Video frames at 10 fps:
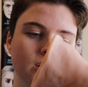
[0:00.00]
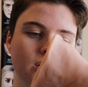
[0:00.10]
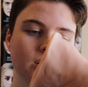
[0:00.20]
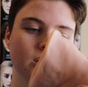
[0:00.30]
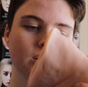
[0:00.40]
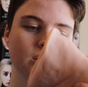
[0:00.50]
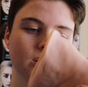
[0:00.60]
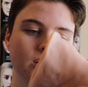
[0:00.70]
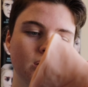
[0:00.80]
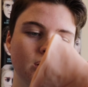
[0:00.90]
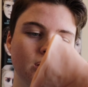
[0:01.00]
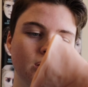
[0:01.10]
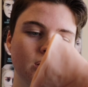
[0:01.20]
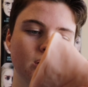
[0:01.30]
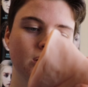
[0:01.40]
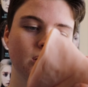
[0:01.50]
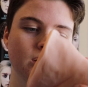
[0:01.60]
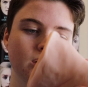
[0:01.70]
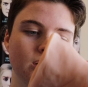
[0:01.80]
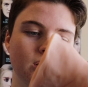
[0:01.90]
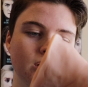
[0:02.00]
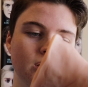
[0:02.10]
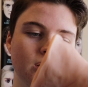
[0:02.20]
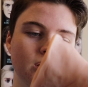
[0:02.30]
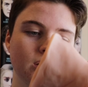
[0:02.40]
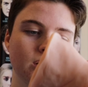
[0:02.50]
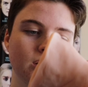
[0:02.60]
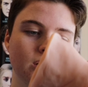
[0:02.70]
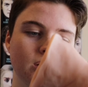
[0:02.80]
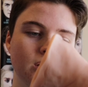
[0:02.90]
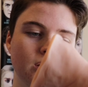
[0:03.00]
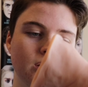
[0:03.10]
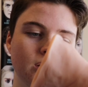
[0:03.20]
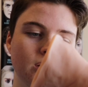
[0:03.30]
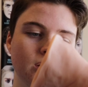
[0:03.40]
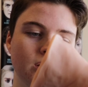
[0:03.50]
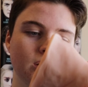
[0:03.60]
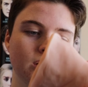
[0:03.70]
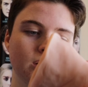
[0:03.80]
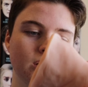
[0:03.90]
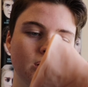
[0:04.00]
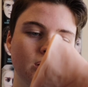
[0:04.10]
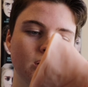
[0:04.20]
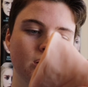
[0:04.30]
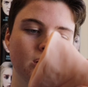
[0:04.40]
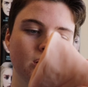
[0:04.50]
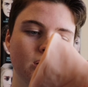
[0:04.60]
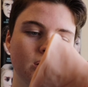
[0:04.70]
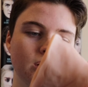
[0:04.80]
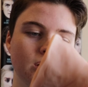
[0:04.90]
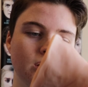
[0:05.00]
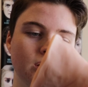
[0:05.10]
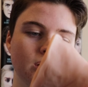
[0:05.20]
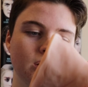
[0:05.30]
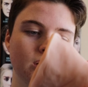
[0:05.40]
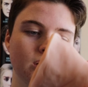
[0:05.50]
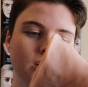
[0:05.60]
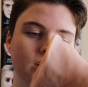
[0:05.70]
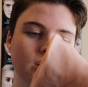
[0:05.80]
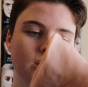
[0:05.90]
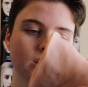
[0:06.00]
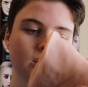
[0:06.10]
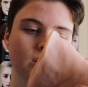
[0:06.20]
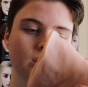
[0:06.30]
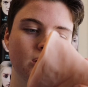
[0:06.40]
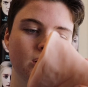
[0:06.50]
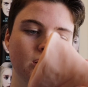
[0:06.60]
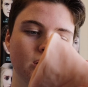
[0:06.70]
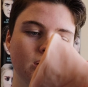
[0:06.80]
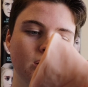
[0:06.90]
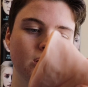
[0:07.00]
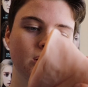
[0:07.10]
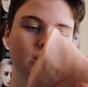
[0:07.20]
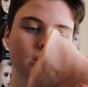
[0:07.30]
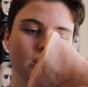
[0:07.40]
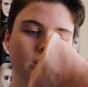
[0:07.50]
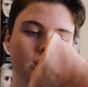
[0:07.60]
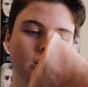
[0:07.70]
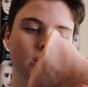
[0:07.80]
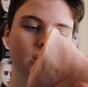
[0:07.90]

(not speaking)